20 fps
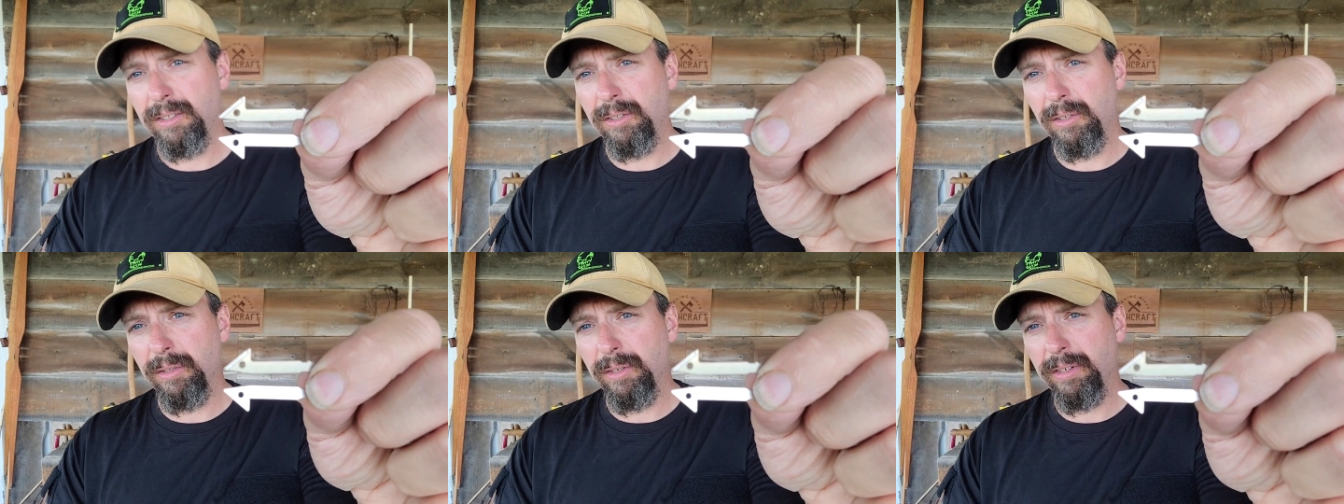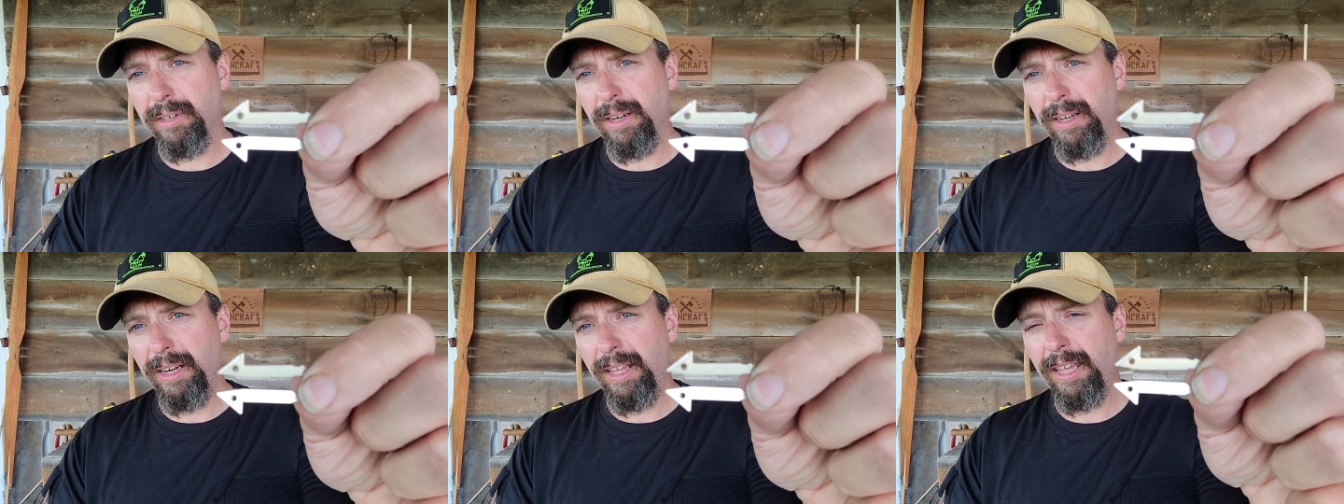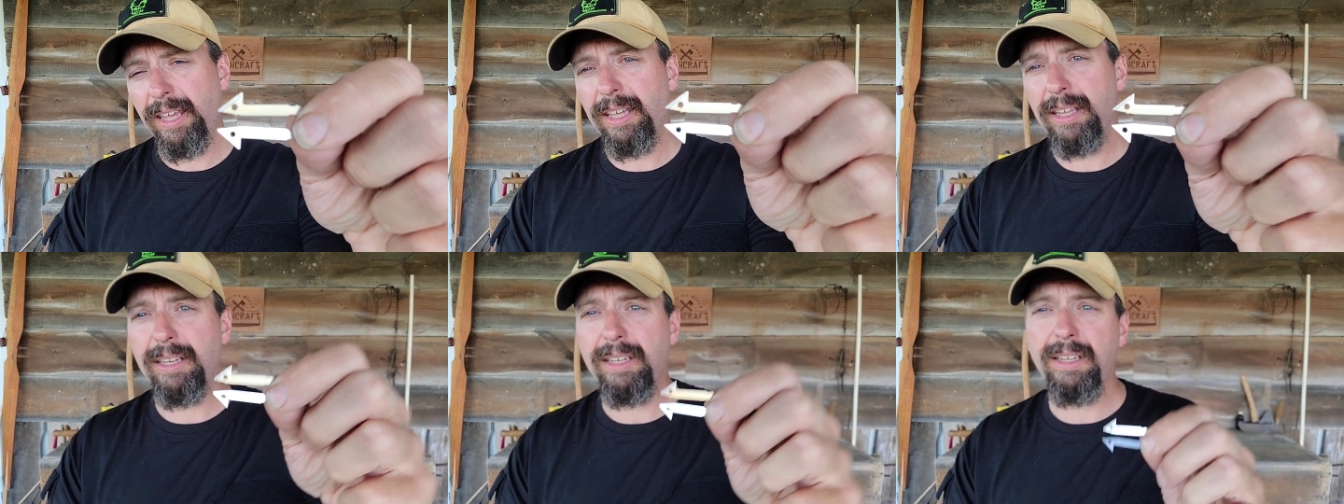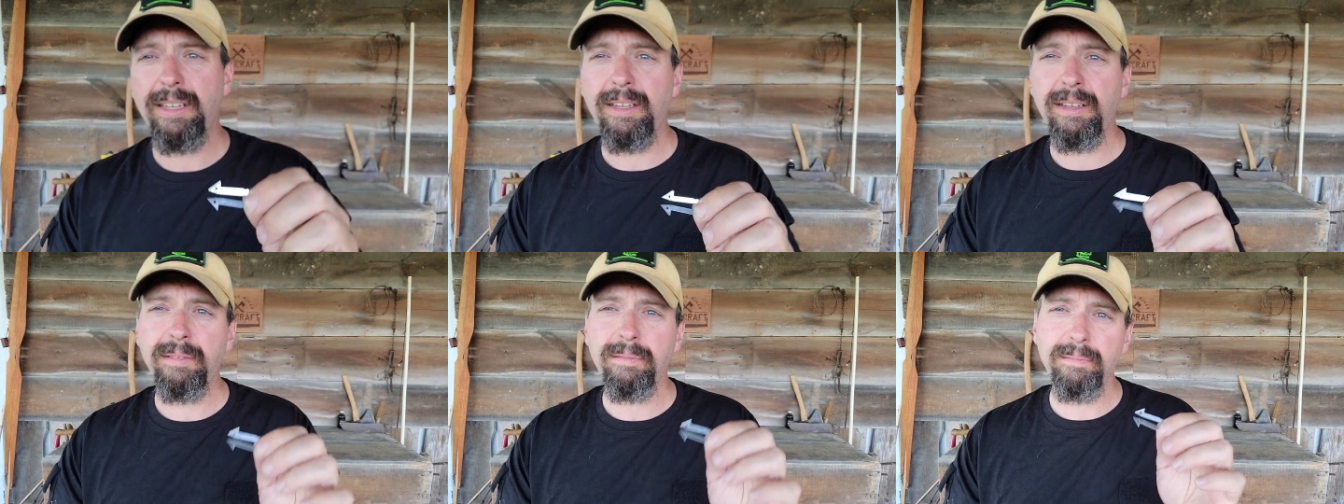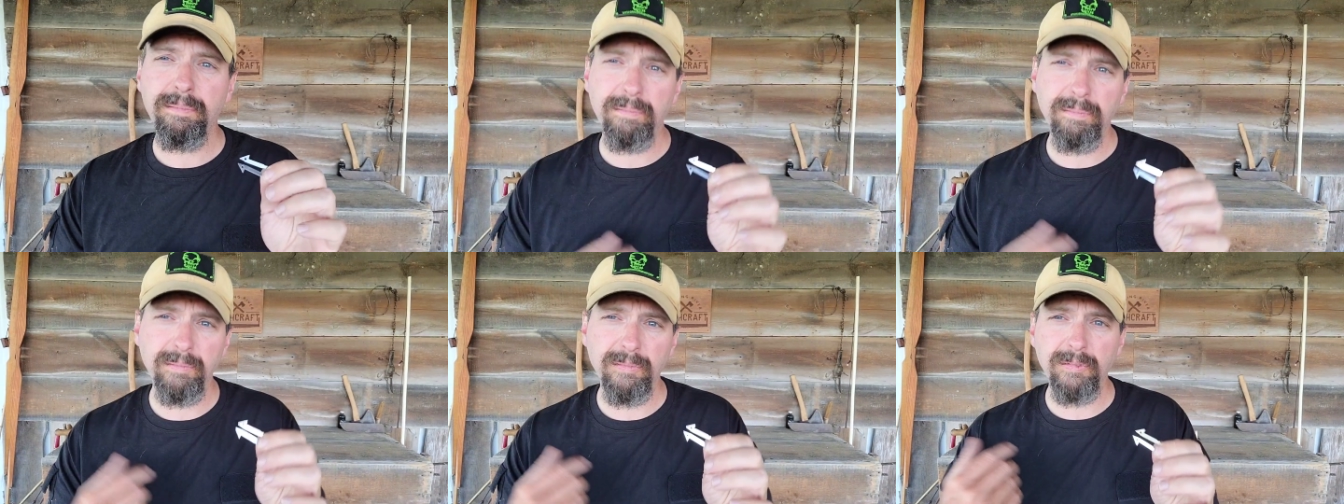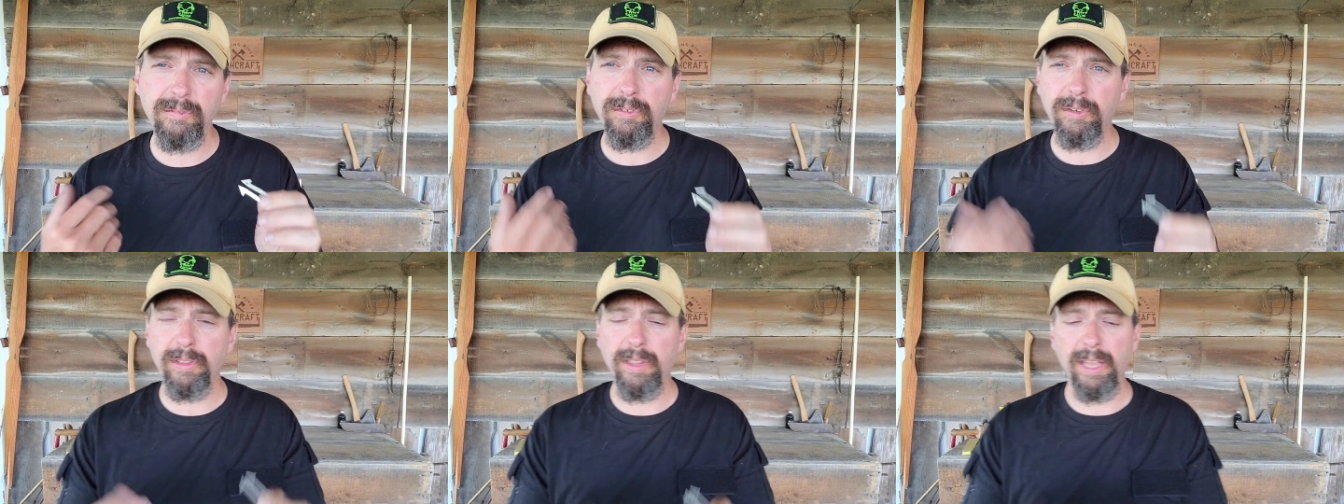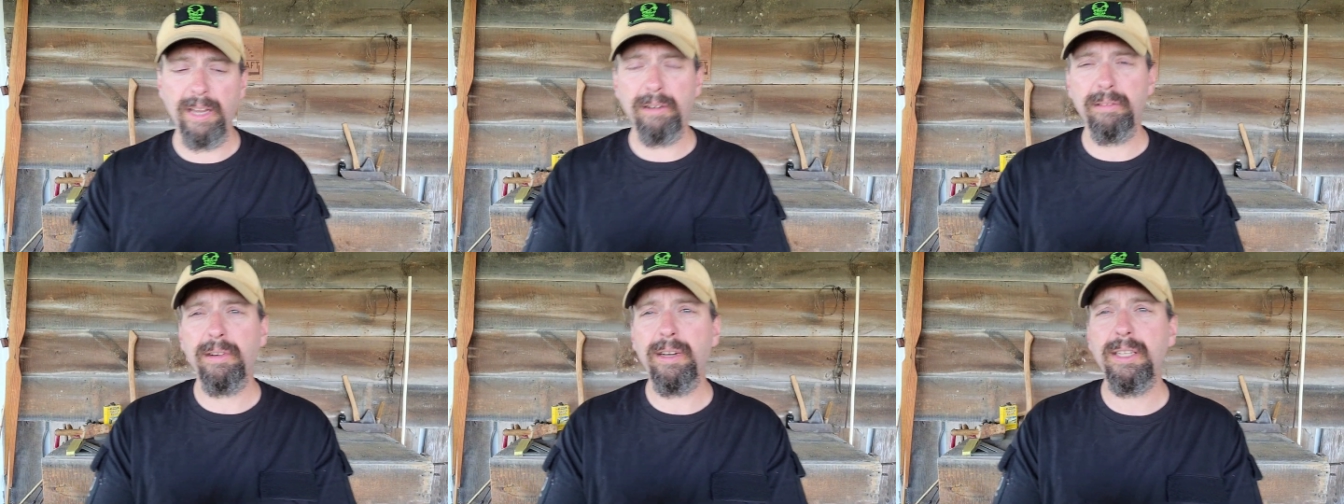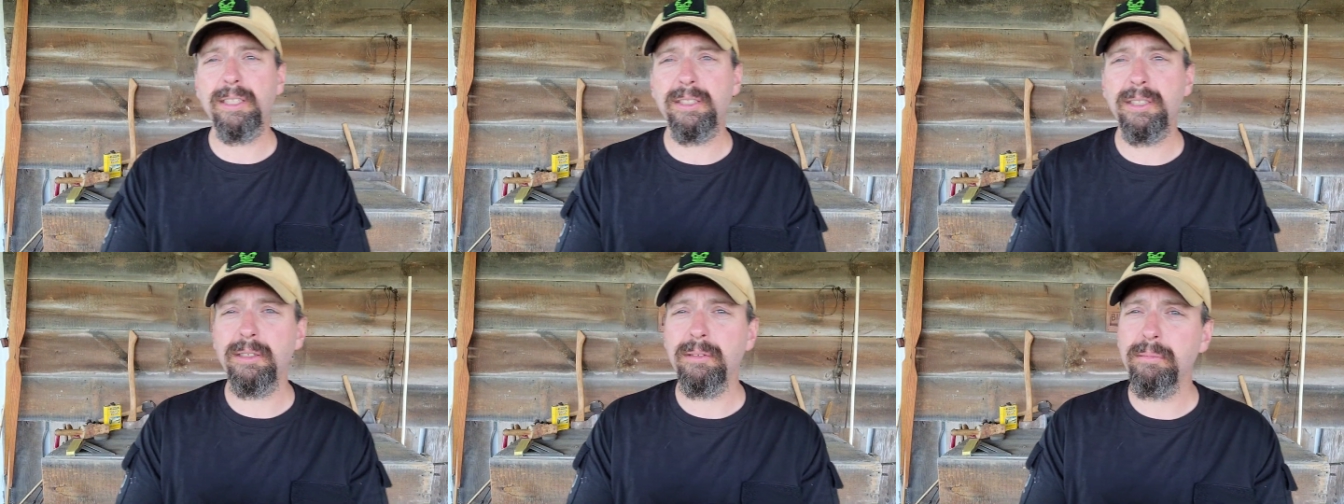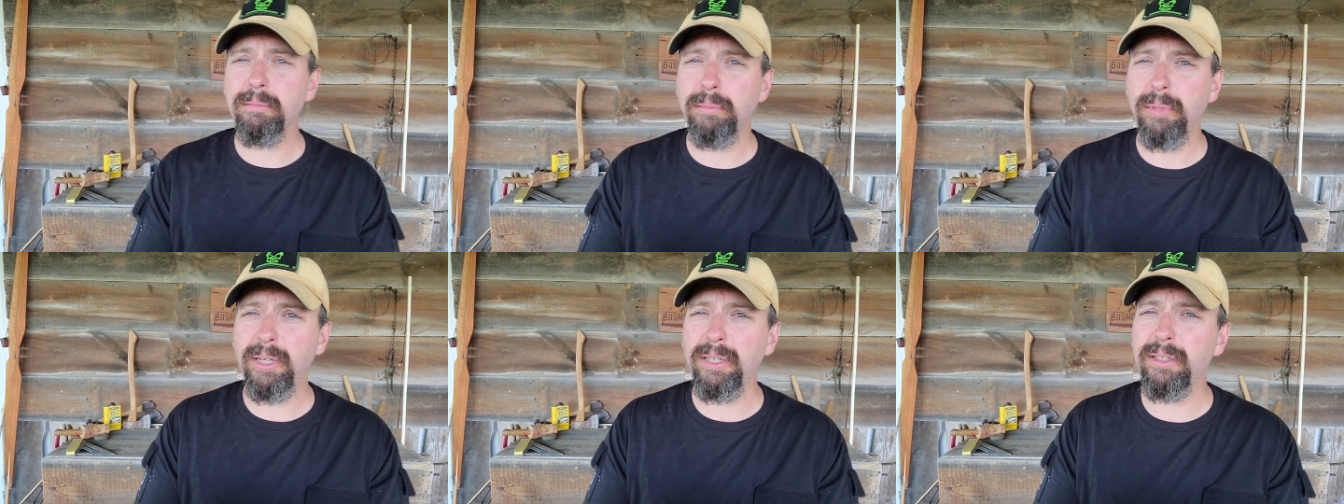So they're kind of handy for that reason,